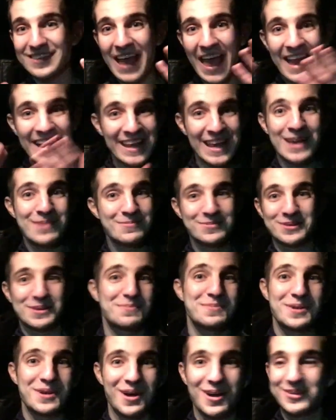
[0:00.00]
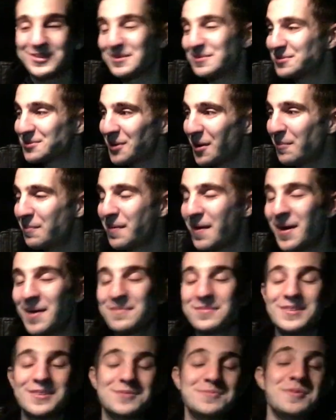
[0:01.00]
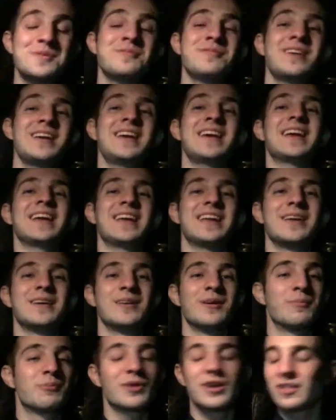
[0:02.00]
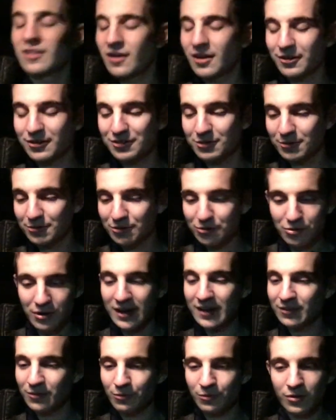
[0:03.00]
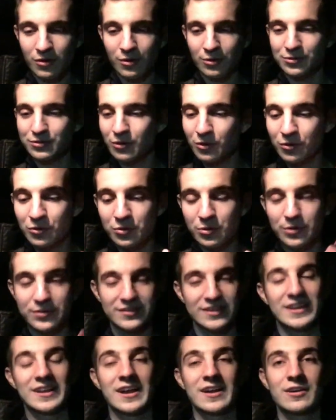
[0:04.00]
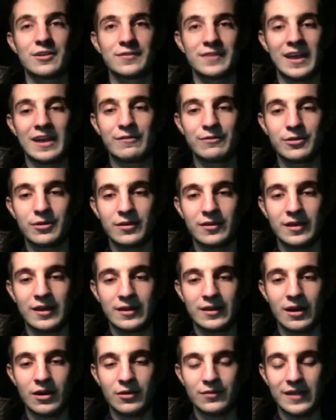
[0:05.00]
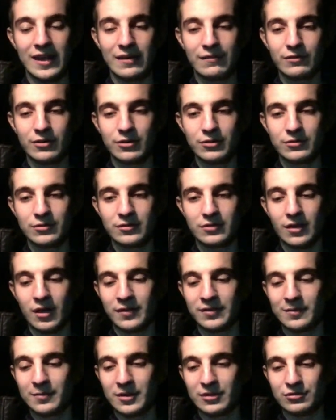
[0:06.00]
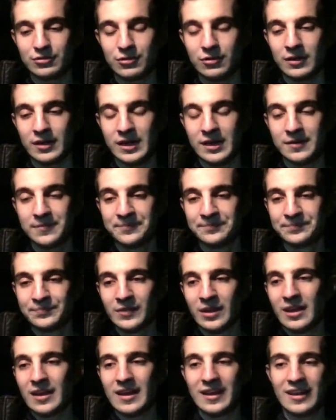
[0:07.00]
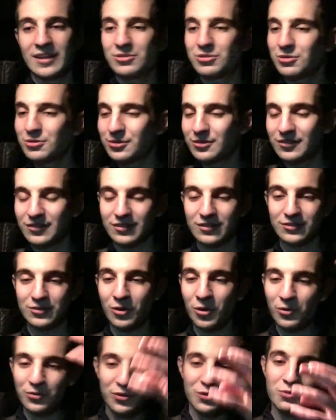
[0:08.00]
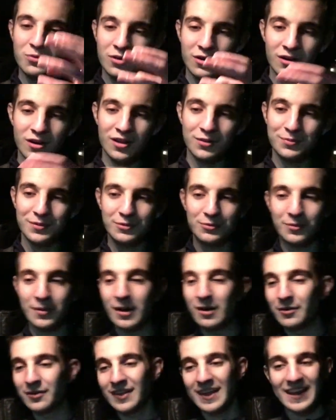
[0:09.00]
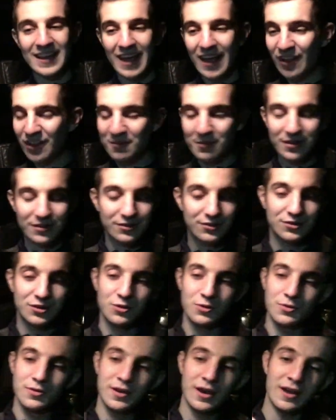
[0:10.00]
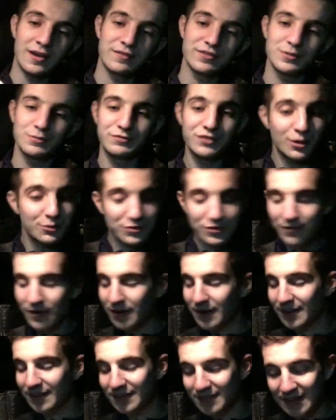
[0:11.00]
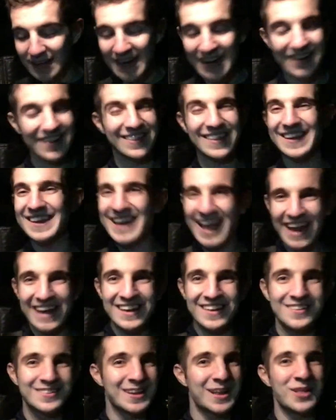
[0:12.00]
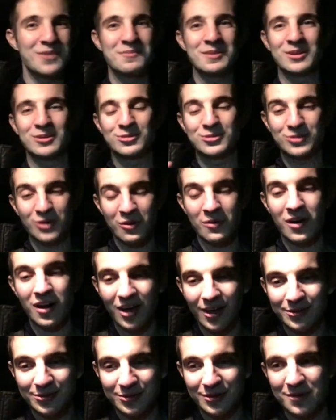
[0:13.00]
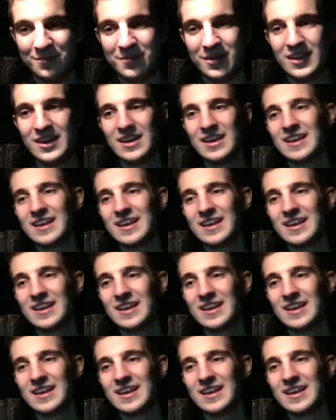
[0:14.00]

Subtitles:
Endgame is gonna be awesome. So pumped. This movie, you know, Brie Larson was great in the role. So cool seeing Carol Danvers on the big screen. It introduces this whole new world, but while relating elements to kind of some films we've already seen. The 90s element is so awesome,